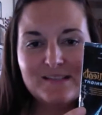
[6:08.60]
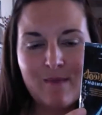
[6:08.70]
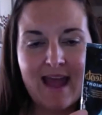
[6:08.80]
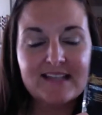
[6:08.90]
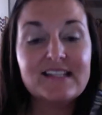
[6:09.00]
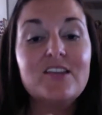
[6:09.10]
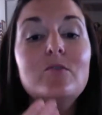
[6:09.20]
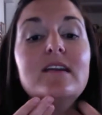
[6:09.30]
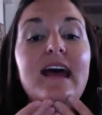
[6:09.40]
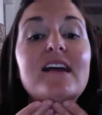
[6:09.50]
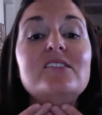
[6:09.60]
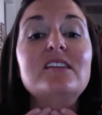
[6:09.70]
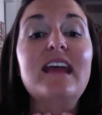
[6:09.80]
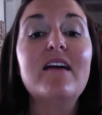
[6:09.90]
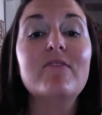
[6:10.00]
mask, you could
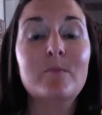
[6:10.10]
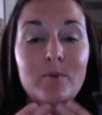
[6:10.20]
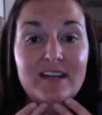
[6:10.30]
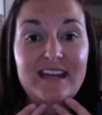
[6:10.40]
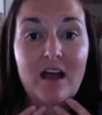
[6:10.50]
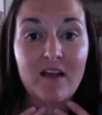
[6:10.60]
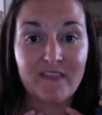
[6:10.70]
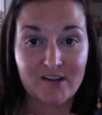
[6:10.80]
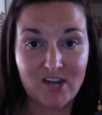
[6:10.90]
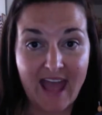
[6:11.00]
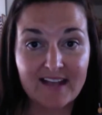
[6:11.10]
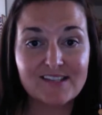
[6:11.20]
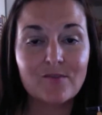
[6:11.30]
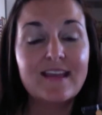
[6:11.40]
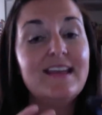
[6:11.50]
actually have them put it on their neck
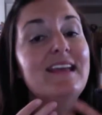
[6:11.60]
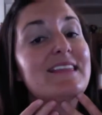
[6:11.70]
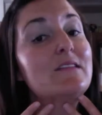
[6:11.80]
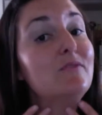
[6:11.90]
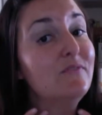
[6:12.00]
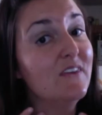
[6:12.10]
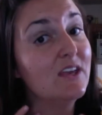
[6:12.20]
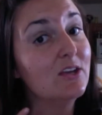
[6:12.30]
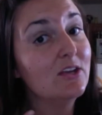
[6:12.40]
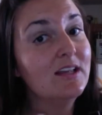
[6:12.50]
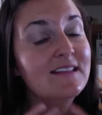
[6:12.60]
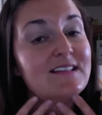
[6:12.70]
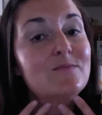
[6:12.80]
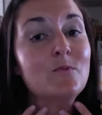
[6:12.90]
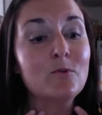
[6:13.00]
so they can get the feel and the
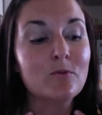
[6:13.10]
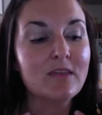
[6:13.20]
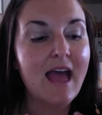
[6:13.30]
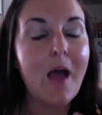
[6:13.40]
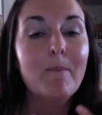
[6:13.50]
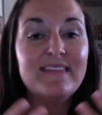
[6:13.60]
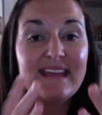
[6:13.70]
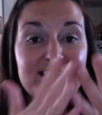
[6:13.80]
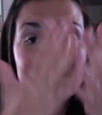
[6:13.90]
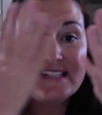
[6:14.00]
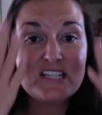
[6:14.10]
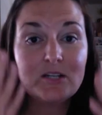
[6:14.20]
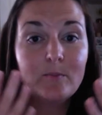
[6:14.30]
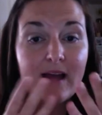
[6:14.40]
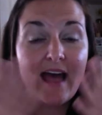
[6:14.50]
smooth, but they can
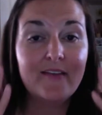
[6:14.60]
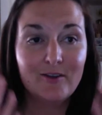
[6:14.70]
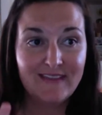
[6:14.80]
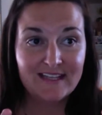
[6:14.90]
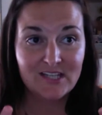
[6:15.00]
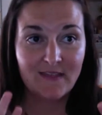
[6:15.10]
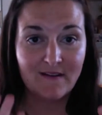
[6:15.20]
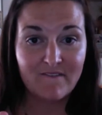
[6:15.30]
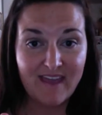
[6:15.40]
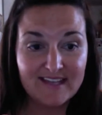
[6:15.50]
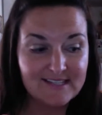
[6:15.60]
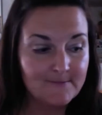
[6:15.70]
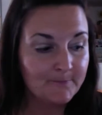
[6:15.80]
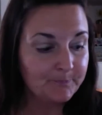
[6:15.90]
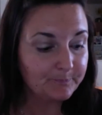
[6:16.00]
still put other things on their face.
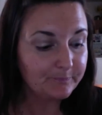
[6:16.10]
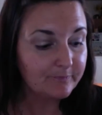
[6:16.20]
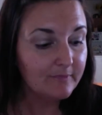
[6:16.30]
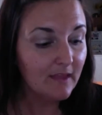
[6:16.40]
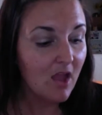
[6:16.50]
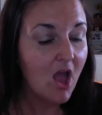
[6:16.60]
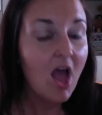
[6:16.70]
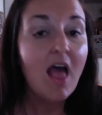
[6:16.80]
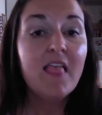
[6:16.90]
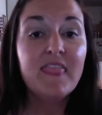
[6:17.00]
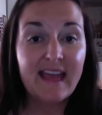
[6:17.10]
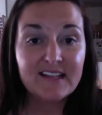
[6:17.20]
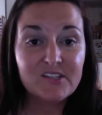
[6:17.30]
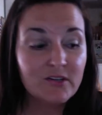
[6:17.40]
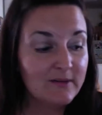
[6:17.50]

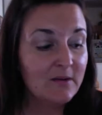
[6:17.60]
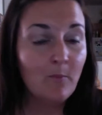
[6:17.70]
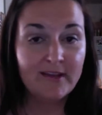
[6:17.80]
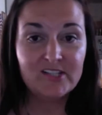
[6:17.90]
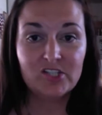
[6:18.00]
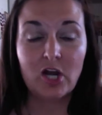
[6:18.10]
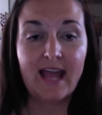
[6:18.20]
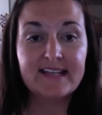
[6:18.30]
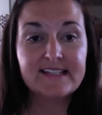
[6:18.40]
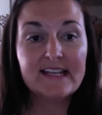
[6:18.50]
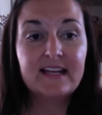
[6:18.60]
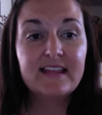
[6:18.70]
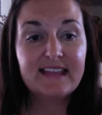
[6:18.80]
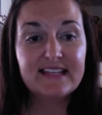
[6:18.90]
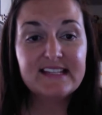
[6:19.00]
Next, you're going to moisturize.
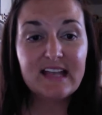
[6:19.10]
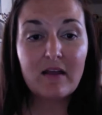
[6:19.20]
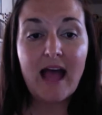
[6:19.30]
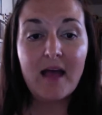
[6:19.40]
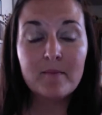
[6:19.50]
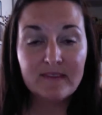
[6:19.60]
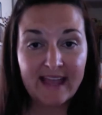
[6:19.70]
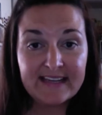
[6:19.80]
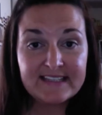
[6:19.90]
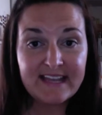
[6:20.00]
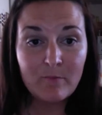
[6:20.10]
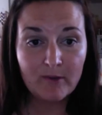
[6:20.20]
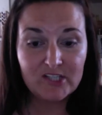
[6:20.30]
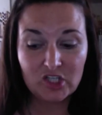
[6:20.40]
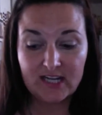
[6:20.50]
This Night and Day
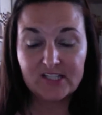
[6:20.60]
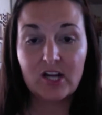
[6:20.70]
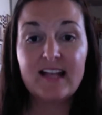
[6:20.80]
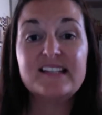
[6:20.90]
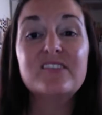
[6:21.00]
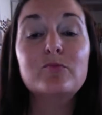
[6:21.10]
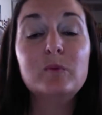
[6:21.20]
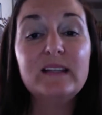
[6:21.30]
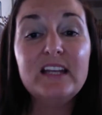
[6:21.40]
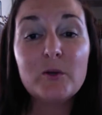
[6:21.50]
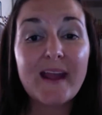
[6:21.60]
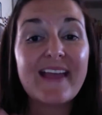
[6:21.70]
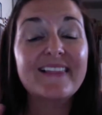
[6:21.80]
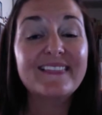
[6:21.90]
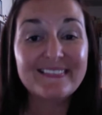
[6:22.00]
Moisturizer has a really
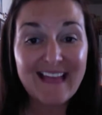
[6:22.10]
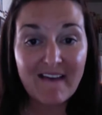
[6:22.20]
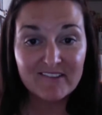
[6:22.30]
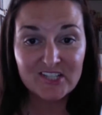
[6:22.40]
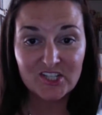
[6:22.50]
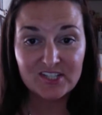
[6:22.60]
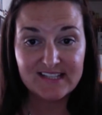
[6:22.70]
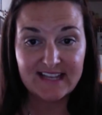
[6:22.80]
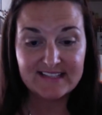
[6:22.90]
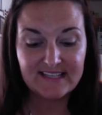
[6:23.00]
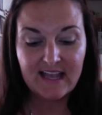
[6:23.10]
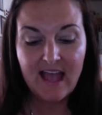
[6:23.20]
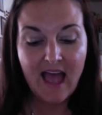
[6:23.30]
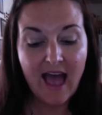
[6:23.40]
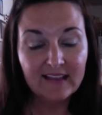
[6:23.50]
great lavender scent.
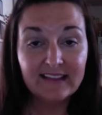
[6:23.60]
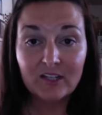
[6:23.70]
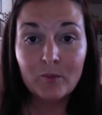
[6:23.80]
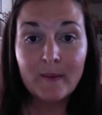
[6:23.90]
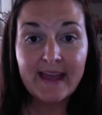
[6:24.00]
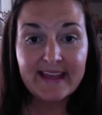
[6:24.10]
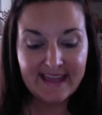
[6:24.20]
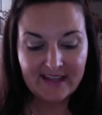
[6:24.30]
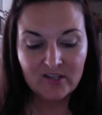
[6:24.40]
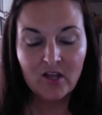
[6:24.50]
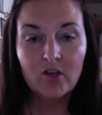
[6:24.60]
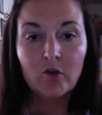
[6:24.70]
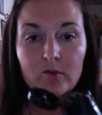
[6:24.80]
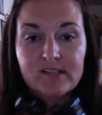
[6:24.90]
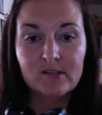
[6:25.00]
A little bit, again,
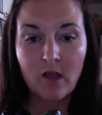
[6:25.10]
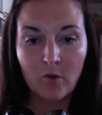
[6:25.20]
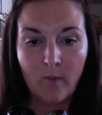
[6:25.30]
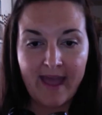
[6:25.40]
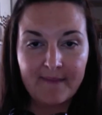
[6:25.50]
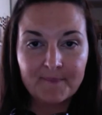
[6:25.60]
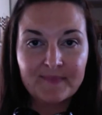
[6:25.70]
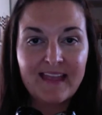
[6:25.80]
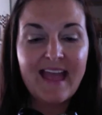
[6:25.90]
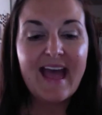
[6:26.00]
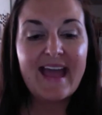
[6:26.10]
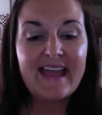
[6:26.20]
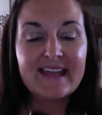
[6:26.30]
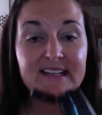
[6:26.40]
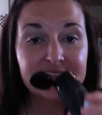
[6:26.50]
goes a long way.
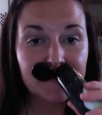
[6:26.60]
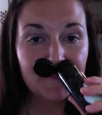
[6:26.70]
And